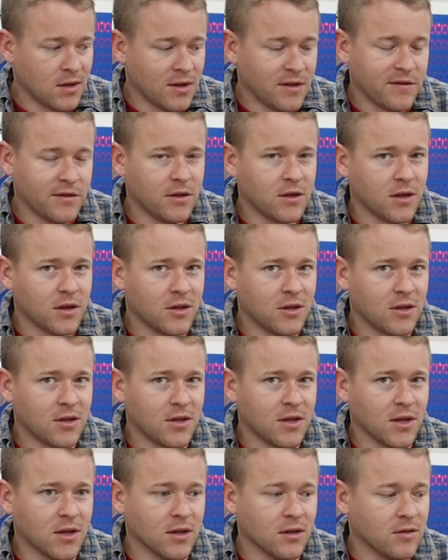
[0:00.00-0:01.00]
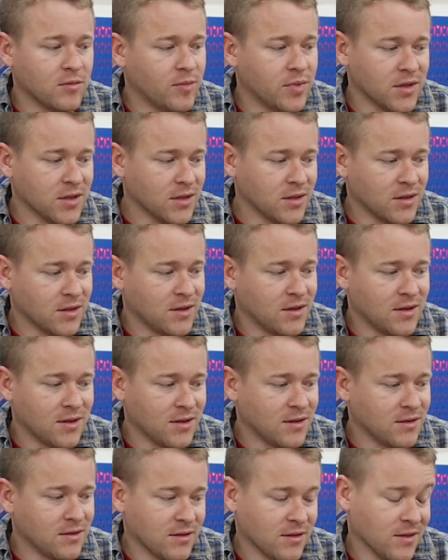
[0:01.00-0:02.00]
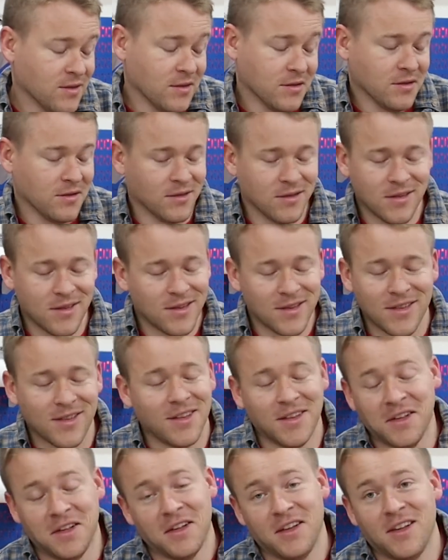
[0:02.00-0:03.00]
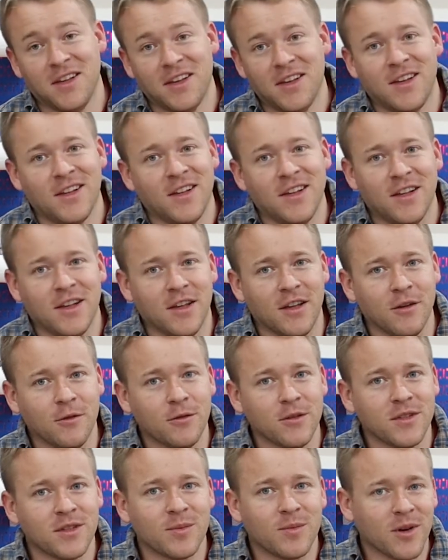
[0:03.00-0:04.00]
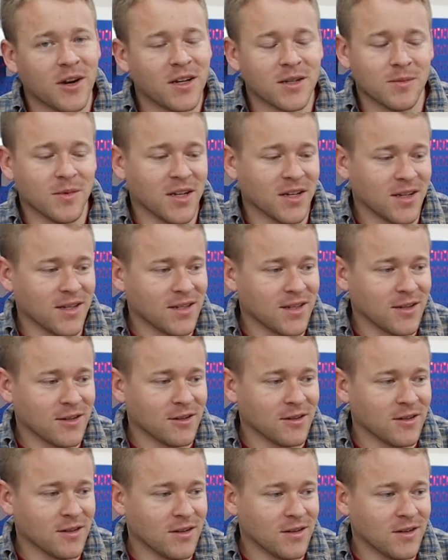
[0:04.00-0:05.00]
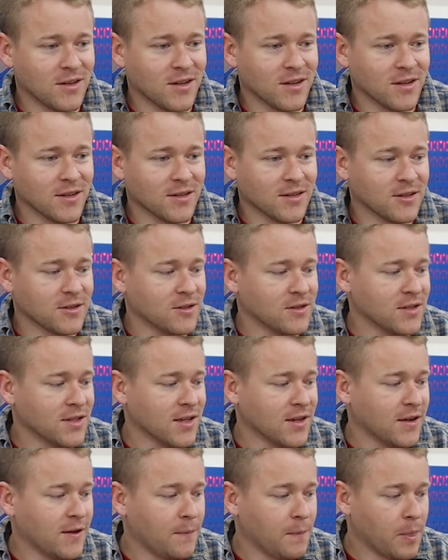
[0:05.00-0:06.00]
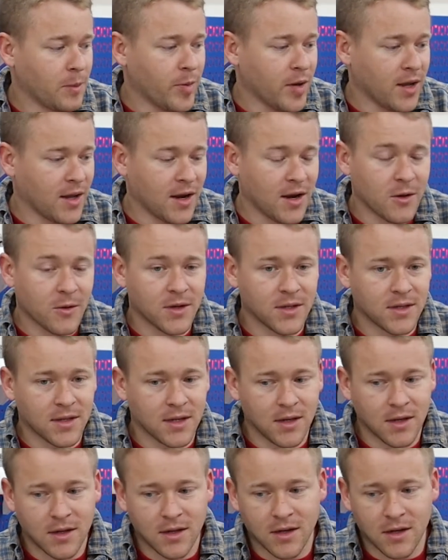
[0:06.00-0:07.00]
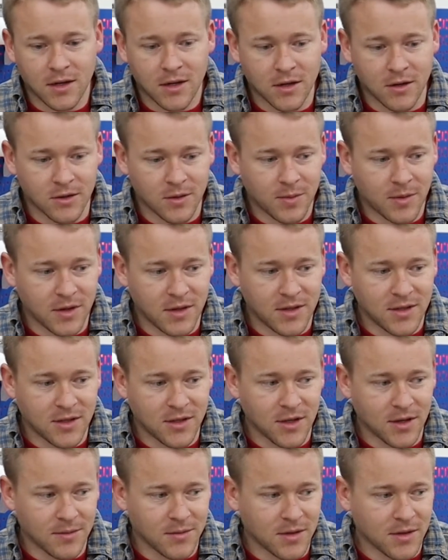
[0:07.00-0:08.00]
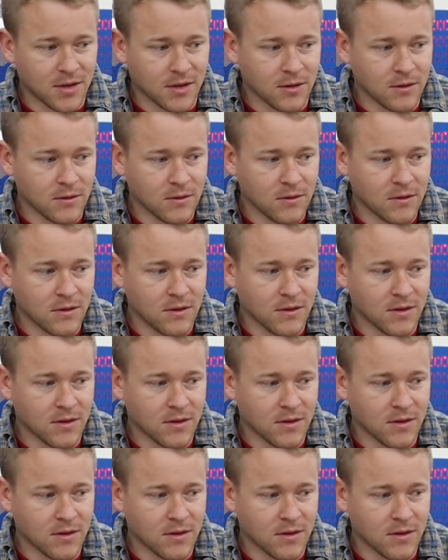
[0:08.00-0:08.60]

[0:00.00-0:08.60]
I feel like I should know, but no. It wouldn't surprise me, I guess I should say. But anyways, it was a pretty easy job to do.